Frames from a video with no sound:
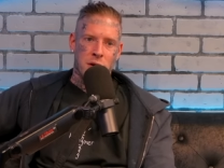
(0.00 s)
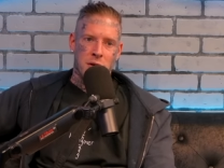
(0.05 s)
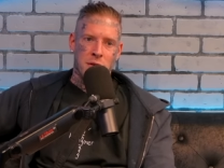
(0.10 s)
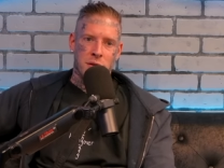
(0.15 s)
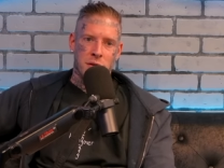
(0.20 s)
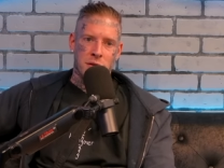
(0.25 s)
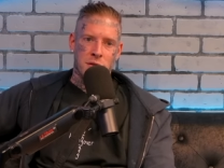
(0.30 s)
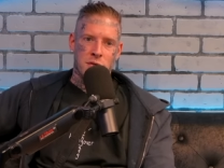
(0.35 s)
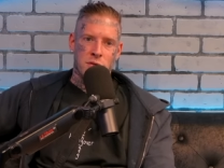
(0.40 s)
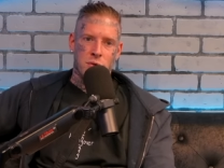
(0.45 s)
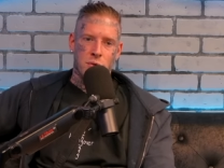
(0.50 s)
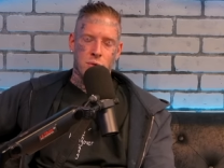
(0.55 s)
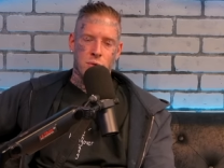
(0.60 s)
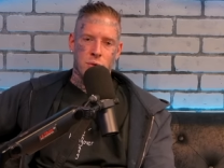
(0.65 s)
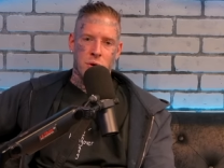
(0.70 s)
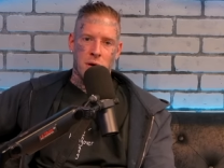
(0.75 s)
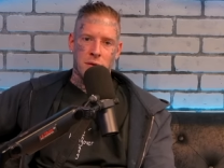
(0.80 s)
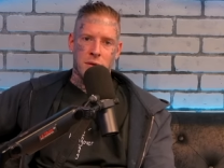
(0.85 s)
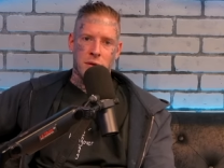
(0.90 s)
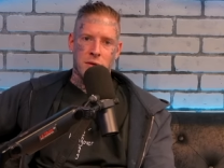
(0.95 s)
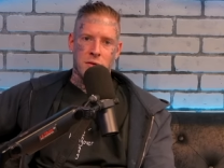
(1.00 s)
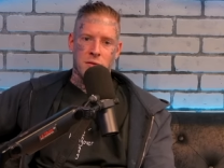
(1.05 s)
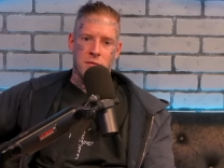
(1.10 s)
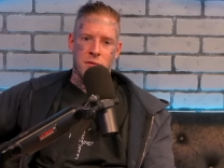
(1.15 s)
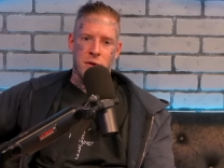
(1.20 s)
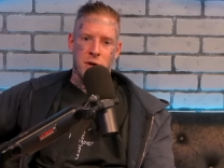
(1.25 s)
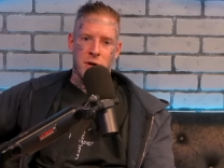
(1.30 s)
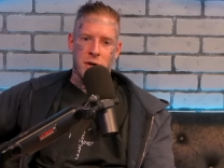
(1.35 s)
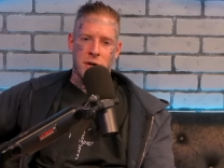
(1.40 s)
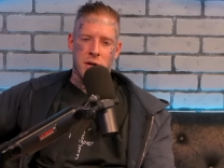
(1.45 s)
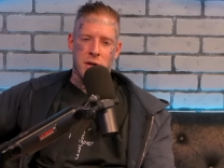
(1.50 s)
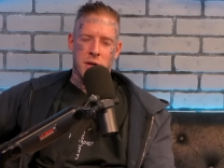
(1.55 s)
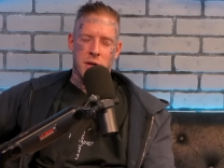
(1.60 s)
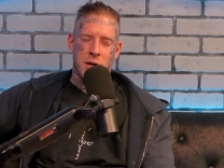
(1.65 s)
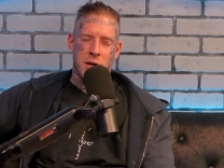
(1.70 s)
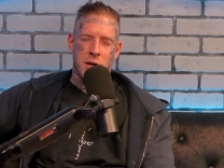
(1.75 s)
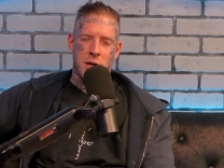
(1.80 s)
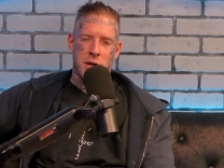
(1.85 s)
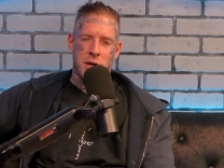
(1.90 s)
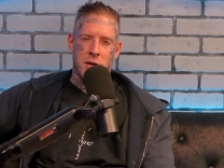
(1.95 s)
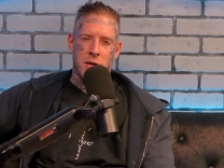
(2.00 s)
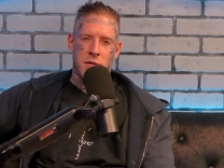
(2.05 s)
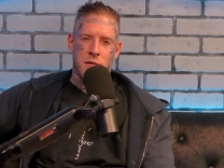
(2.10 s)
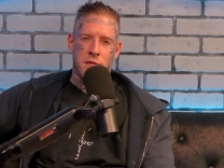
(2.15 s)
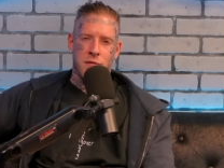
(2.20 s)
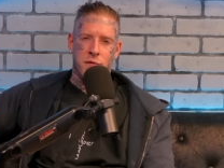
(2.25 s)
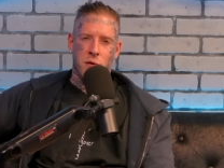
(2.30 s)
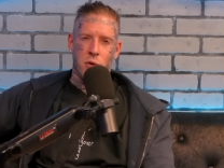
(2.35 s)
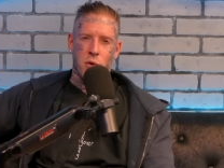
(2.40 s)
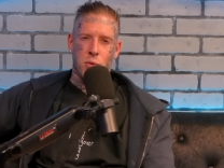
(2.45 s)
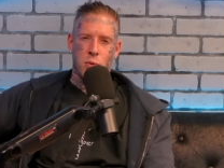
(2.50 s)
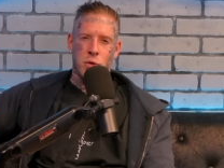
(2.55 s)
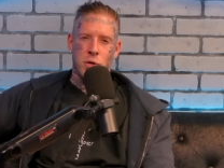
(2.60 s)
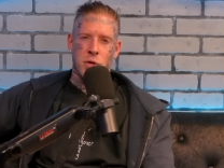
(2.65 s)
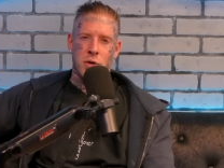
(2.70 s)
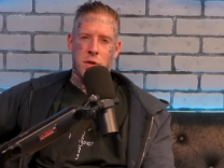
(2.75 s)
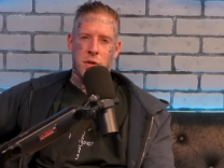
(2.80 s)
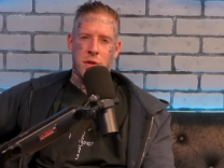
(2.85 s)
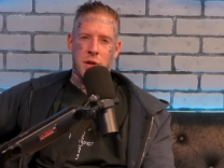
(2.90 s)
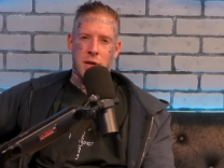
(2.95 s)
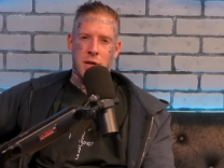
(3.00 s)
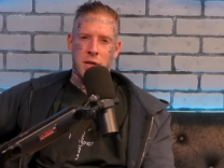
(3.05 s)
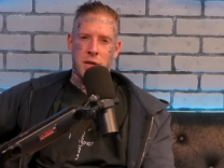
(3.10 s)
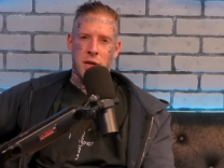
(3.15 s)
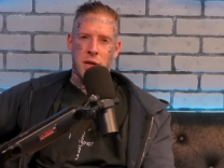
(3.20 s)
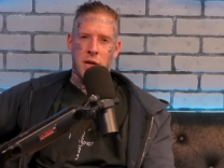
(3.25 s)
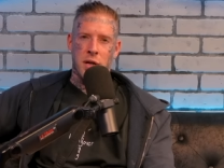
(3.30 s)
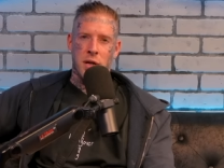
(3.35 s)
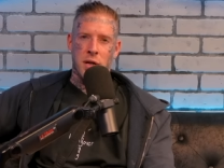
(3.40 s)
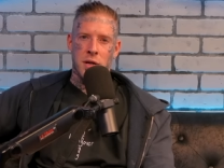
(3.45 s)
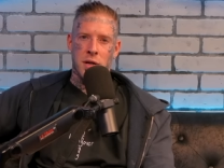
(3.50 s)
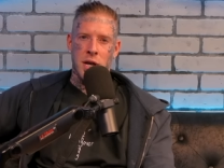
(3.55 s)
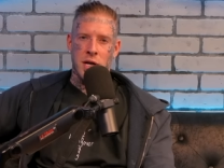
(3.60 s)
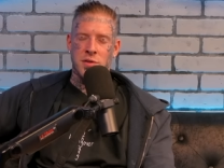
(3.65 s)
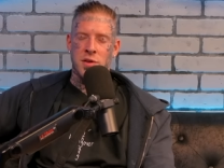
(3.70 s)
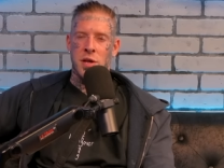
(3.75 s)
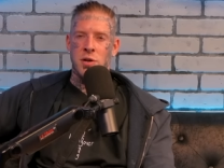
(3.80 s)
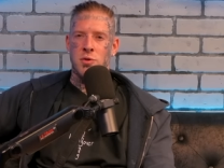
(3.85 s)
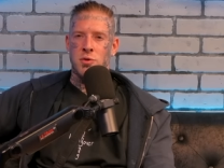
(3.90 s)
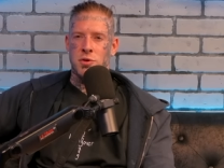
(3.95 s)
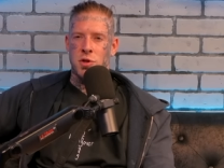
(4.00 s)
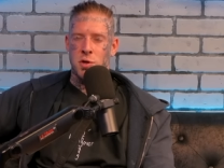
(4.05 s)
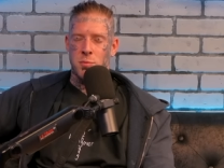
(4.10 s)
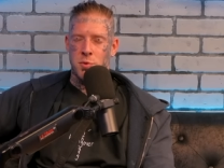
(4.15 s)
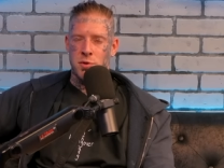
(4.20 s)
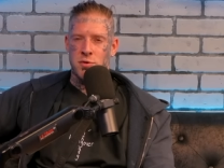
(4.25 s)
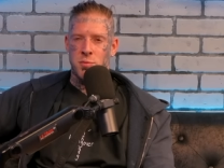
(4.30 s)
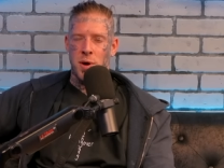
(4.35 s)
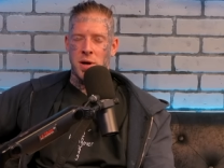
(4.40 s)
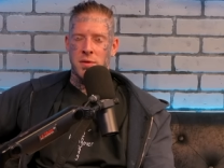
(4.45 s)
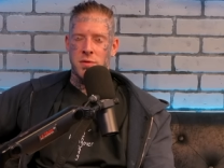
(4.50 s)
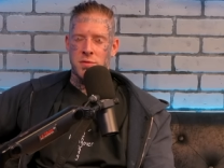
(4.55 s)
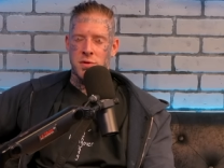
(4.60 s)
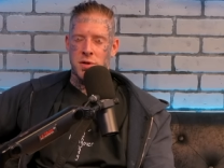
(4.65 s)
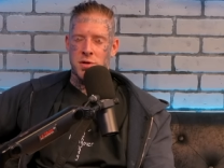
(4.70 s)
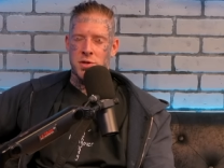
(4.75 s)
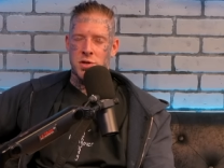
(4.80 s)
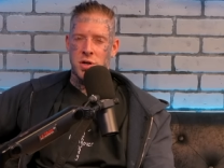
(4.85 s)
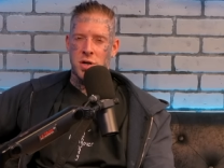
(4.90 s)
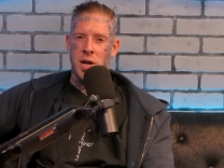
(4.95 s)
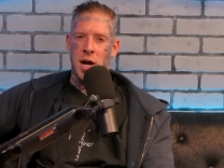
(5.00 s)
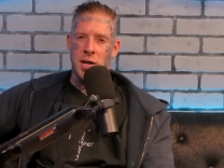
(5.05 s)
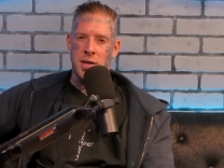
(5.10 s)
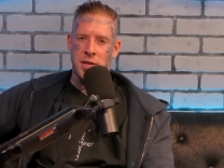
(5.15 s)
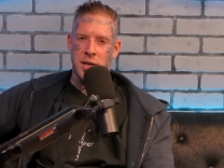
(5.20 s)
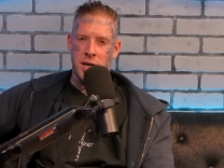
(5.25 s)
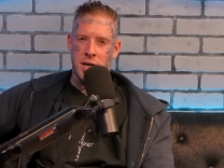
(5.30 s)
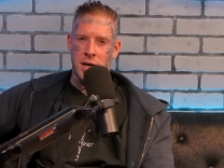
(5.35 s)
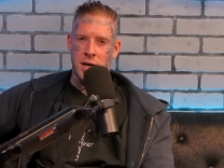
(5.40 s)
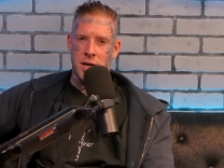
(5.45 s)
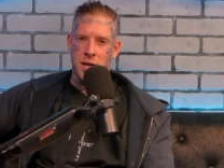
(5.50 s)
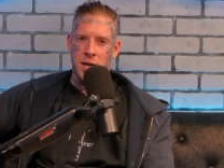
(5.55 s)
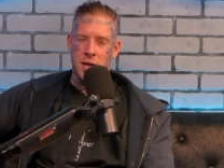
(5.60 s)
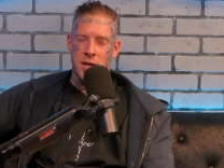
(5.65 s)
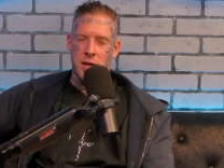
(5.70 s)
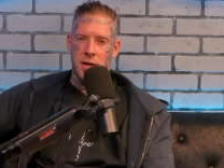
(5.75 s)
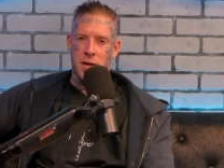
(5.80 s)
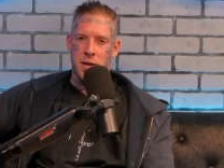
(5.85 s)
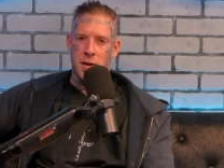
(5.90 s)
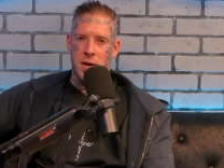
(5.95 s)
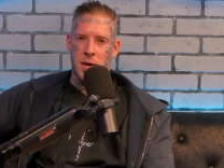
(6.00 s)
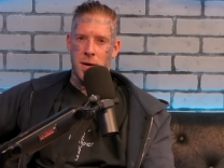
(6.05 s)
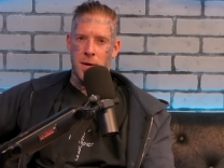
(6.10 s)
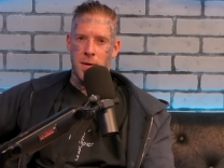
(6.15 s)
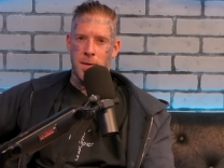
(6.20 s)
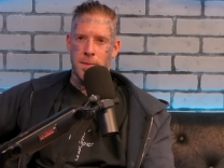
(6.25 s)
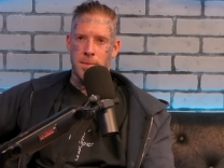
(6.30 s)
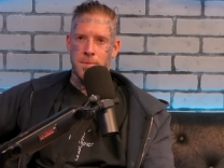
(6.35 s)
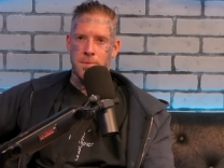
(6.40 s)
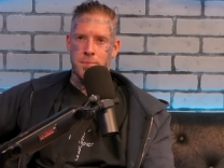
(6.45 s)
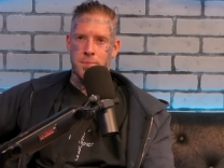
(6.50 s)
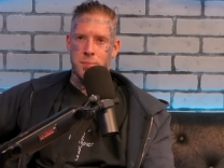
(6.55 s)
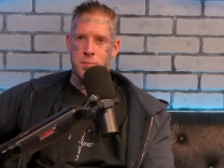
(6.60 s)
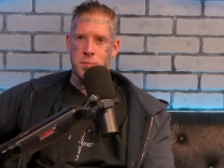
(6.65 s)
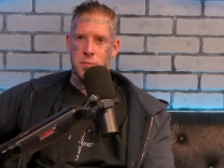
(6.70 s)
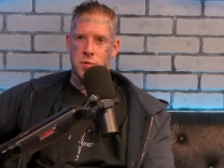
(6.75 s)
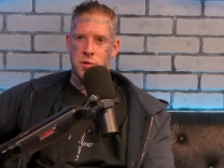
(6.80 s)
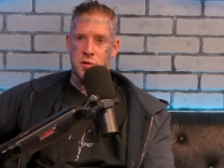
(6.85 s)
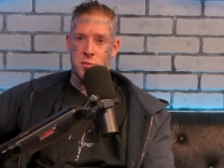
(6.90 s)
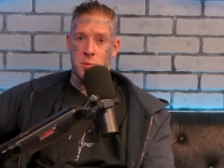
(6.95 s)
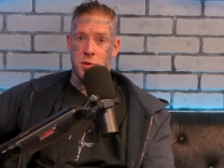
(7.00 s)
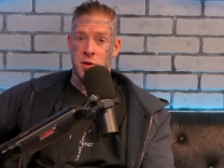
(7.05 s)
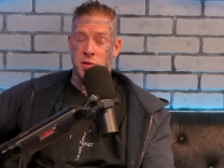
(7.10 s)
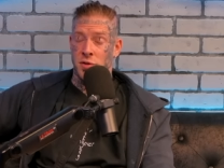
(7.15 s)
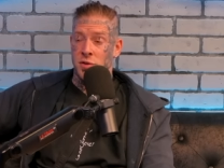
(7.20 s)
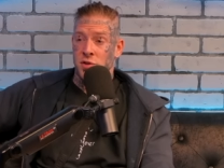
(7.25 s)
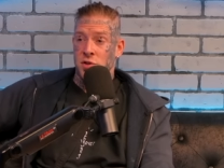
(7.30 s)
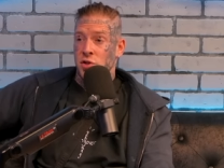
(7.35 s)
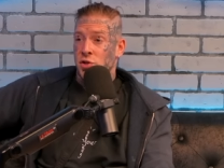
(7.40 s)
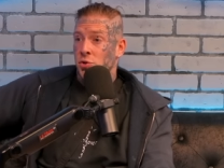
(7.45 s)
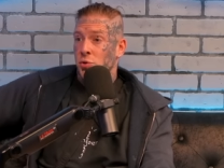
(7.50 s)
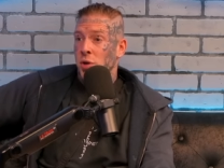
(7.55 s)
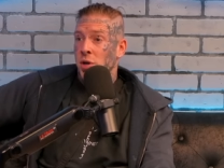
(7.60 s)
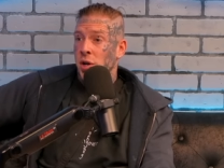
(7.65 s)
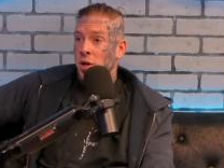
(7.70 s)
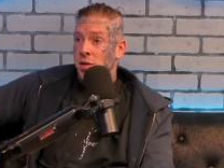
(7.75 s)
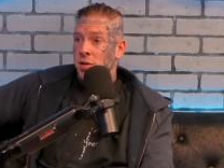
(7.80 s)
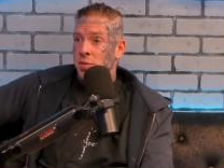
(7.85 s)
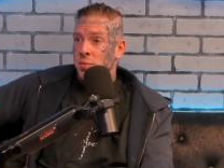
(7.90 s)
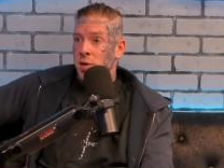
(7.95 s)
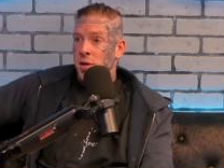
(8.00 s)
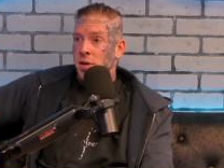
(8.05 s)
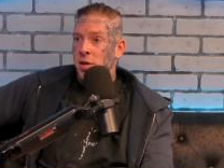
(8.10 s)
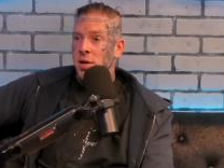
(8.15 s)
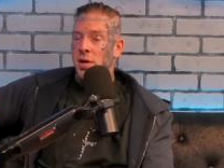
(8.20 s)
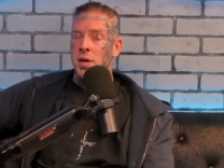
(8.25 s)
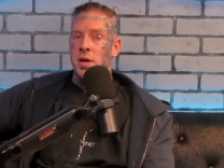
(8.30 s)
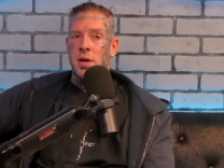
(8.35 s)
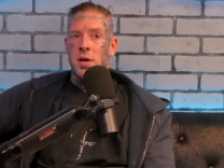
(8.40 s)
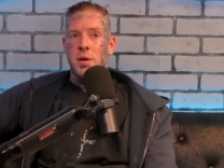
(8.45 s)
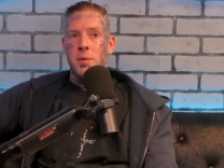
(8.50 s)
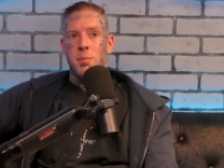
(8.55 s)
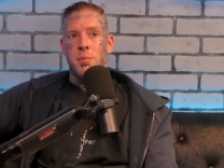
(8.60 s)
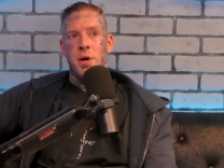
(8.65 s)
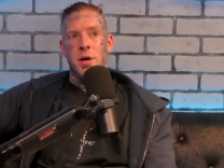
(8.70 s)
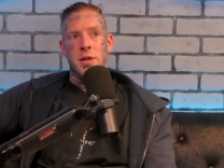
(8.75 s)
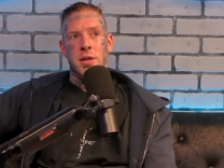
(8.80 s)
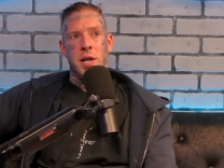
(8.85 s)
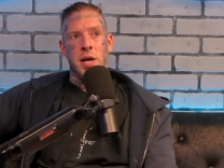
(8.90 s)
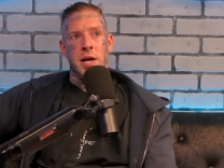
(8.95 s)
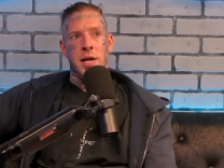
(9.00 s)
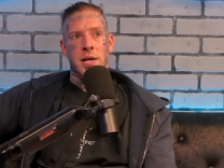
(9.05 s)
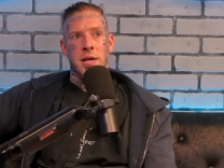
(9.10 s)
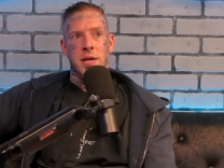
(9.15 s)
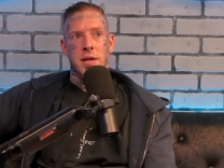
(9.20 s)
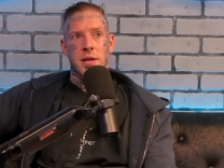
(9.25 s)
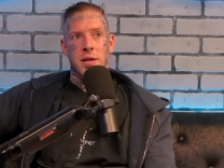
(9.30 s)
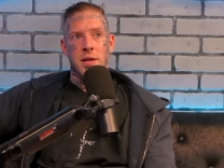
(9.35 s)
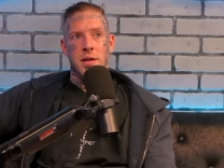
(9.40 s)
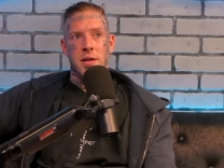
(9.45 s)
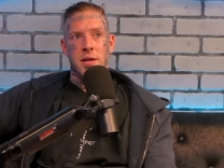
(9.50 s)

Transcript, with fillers: I think he's cool. I think he's a very forward thinking. He has interesting perspectives on shit. I dig it um, just because it's intriguing to me. But like,